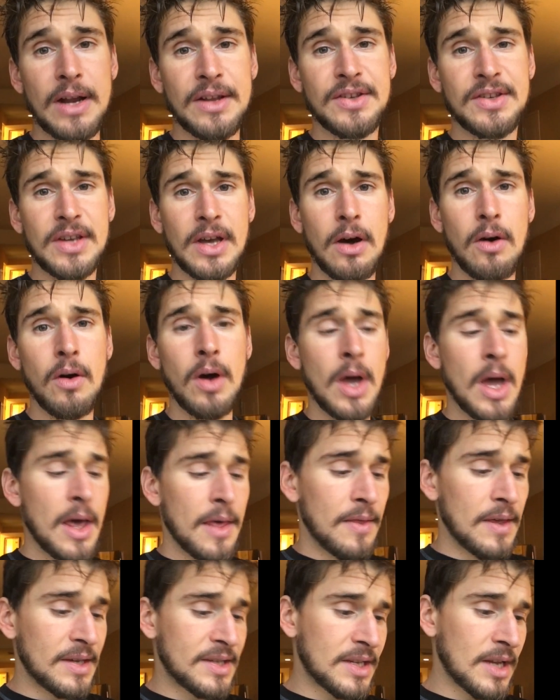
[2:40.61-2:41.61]
So
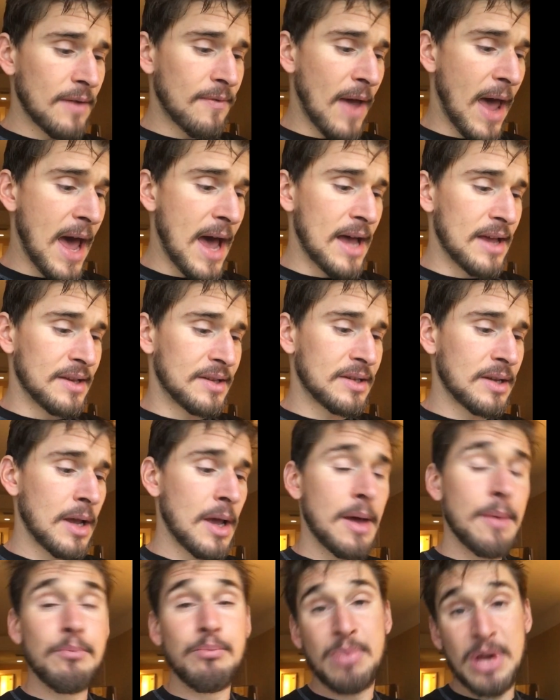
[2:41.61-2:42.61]
this stuff has
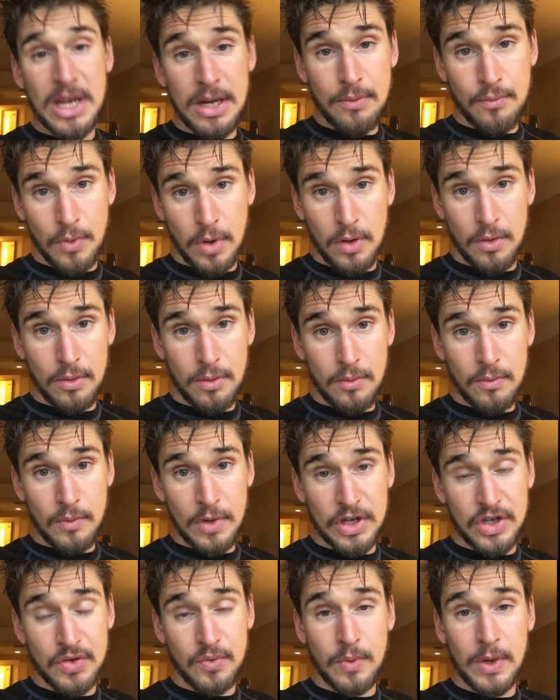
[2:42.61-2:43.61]
beetroot,
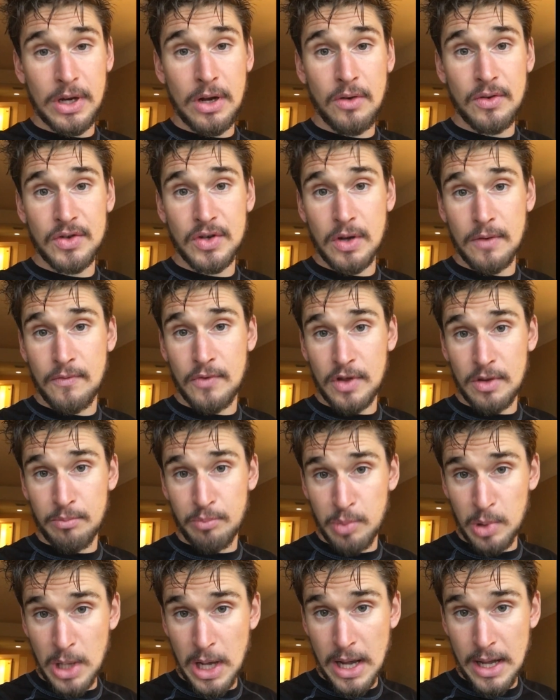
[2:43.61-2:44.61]
which we know is good for the
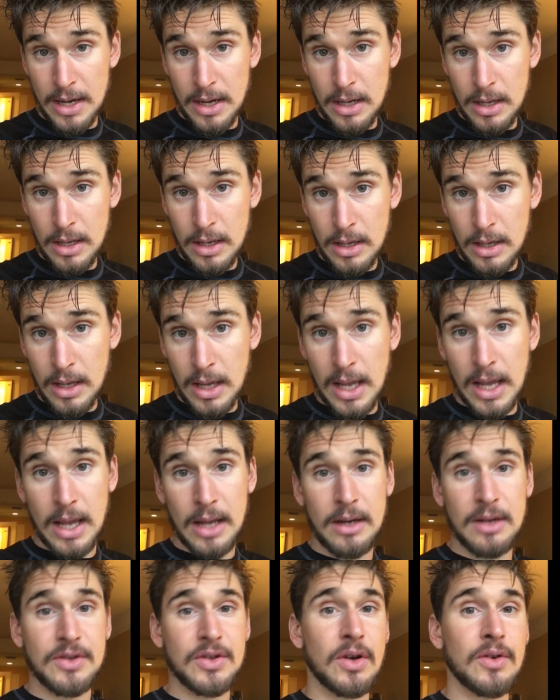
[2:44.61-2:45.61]
blood, and
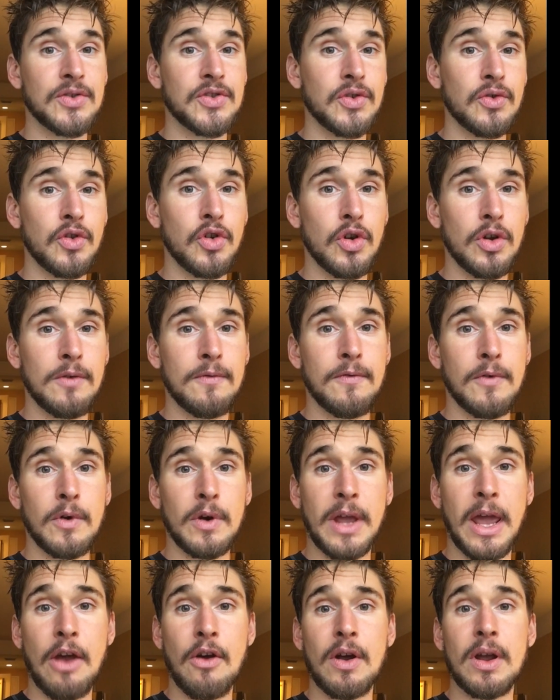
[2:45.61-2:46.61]
it's also good for
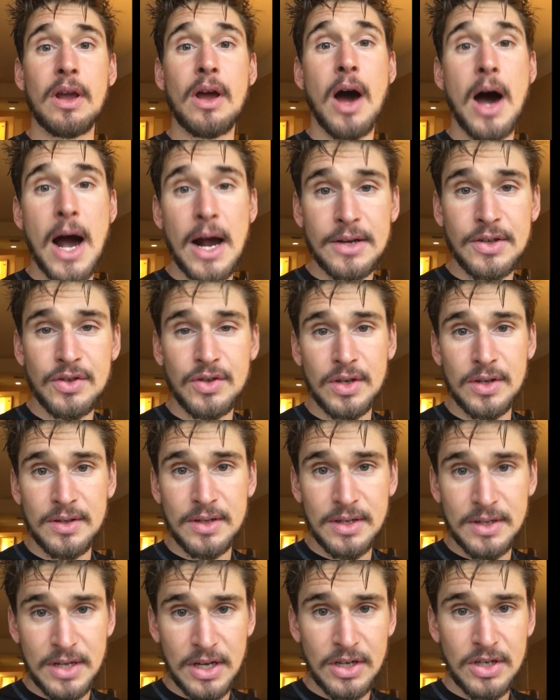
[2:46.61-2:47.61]
carrying oxygen to
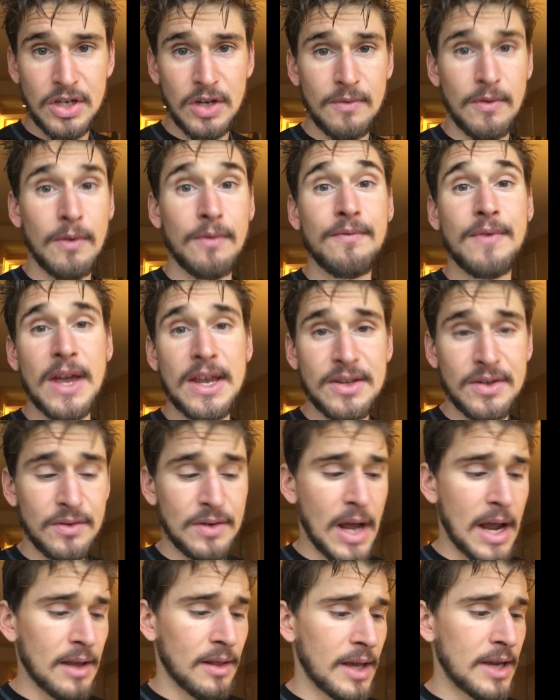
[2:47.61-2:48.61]
tissue, for
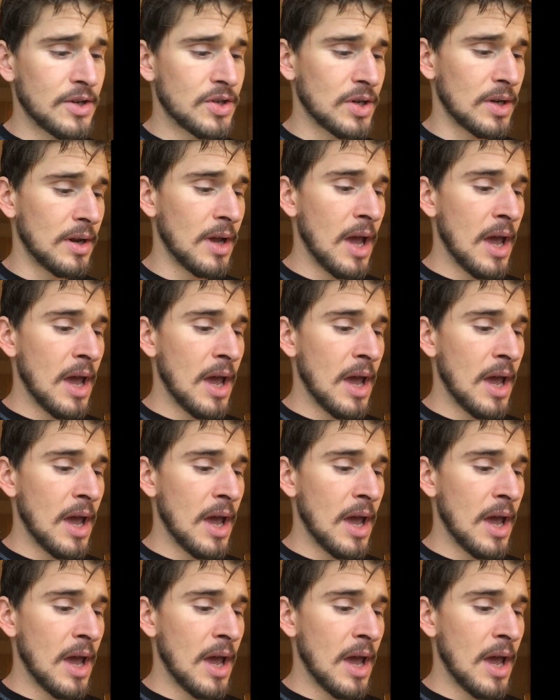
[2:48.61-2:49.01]
vasodilation.